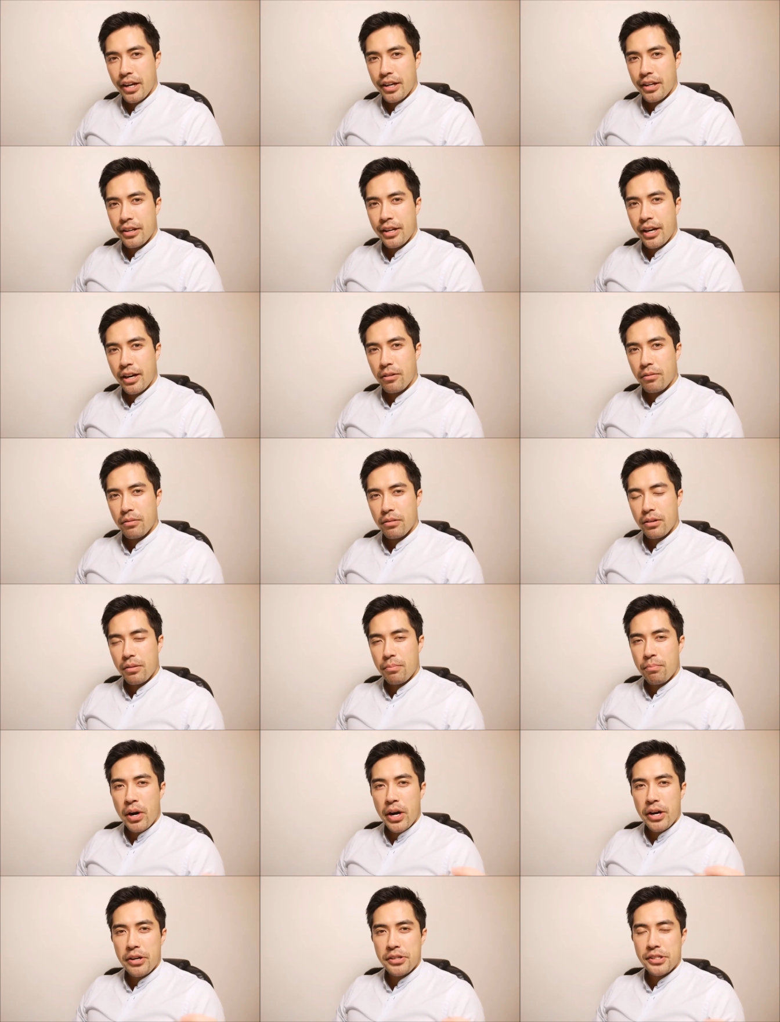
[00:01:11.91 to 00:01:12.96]
Now,
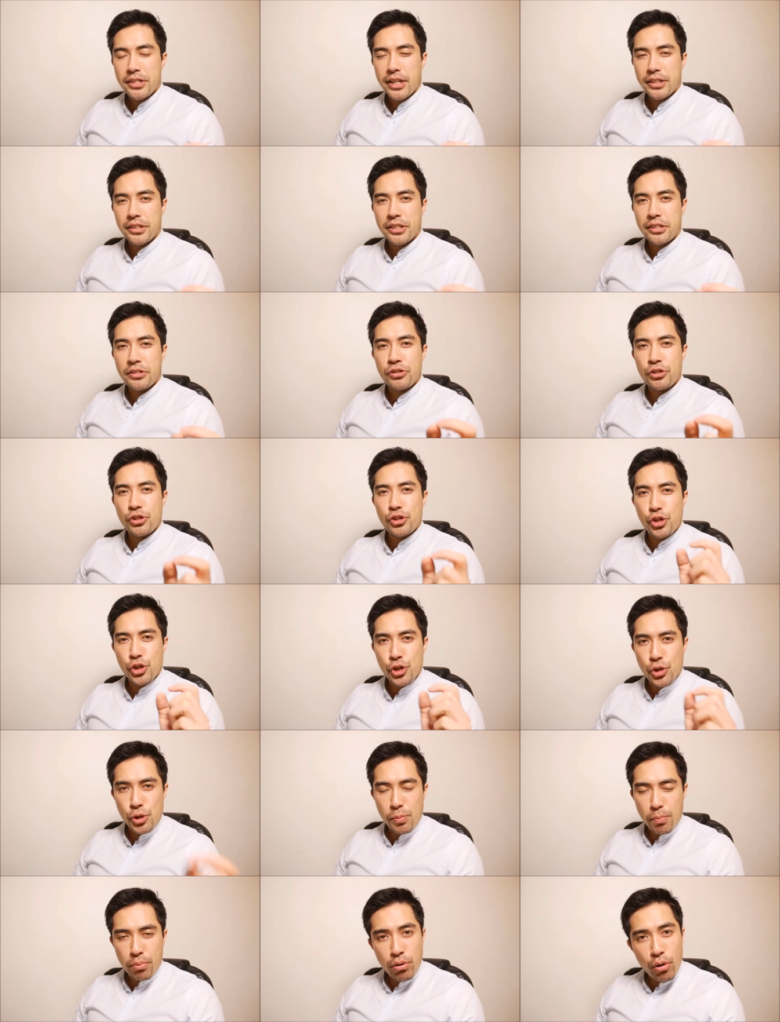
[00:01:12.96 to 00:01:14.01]
myostatin's
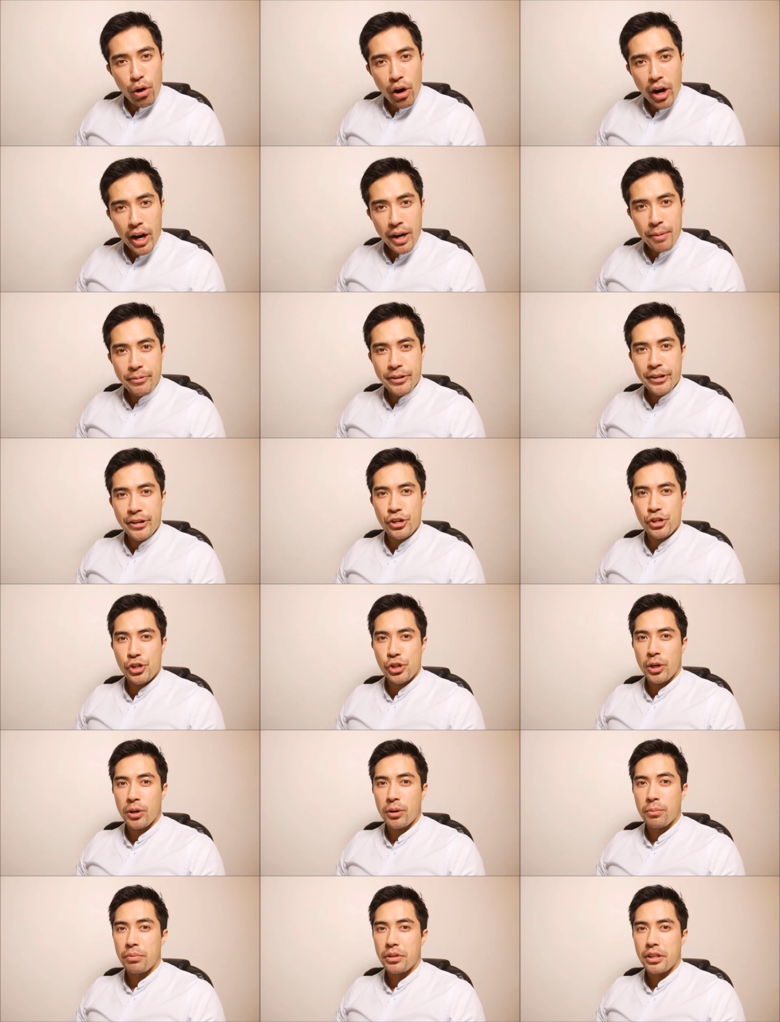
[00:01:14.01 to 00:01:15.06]
primary
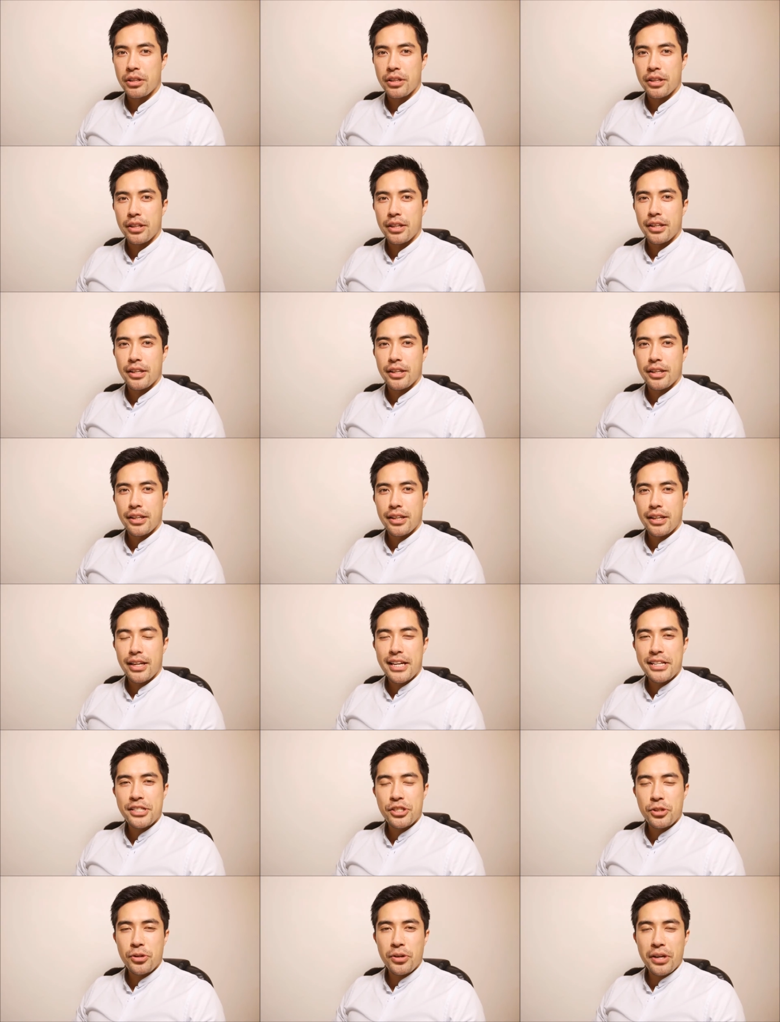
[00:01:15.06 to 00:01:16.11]
job
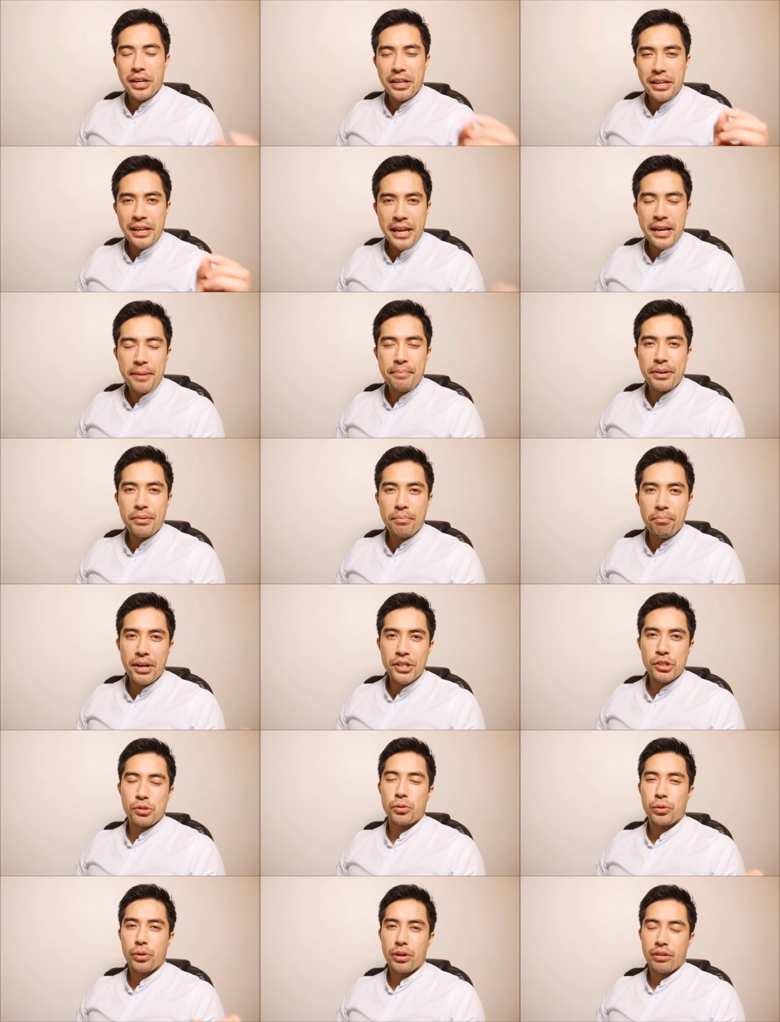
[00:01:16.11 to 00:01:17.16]
is to inhibit
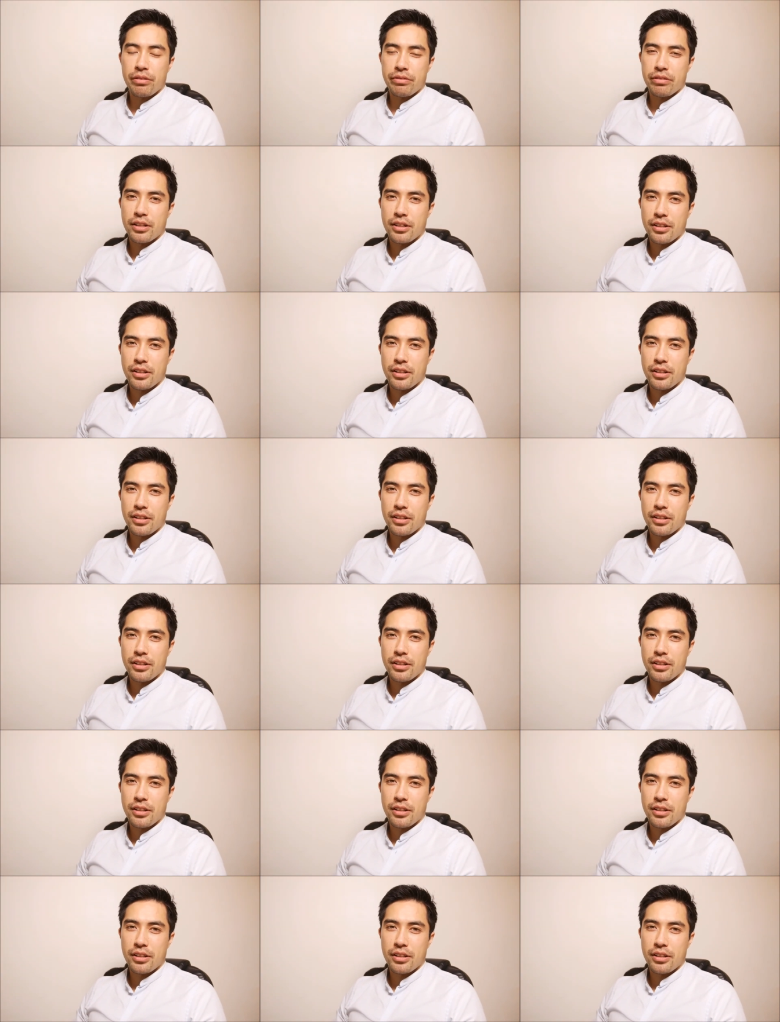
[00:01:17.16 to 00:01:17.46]
muscle growth.